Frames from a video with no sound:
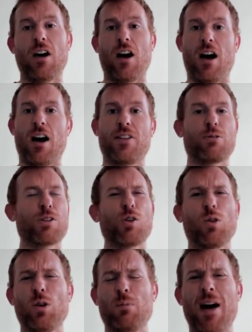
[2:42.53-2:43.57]
There is
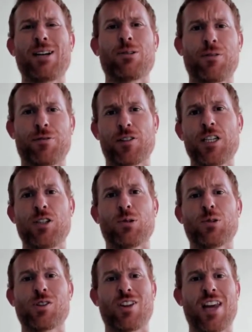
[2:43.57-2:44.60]
all manner of free
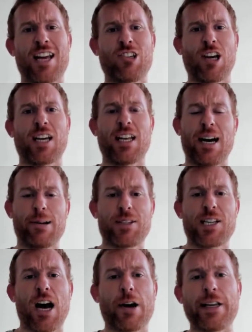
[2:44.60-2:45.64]
tools on there. Check it out,
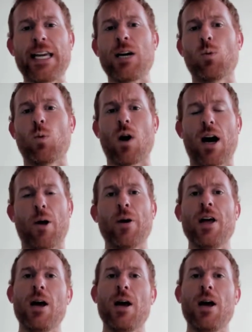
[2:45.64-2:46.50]
Tiny Wow.